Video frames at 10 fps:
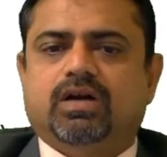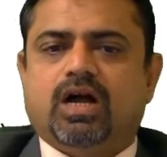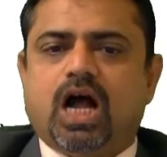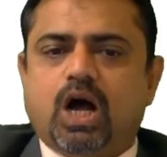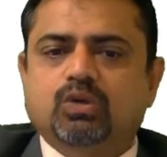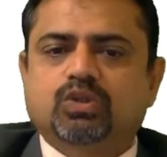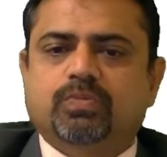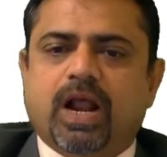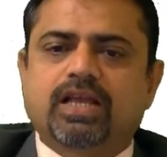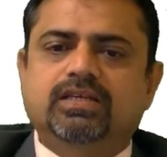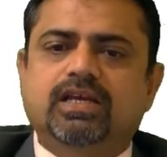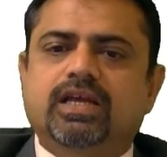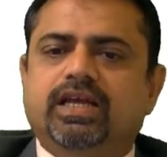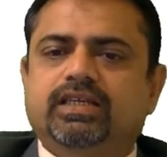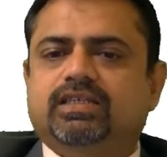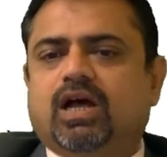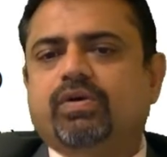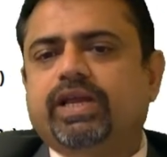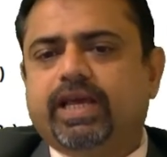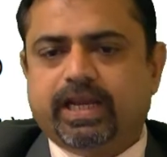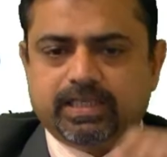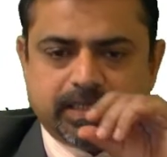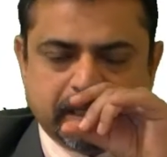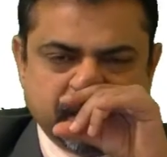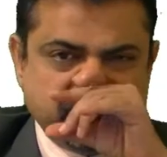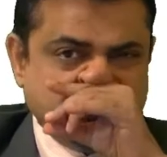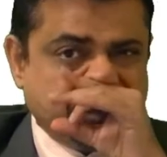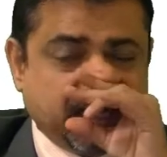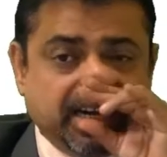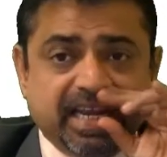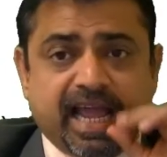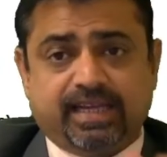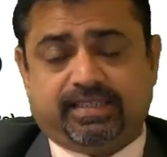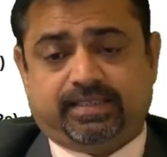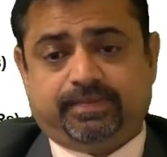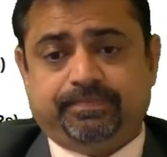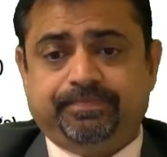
house price is now increased to 30 lakhs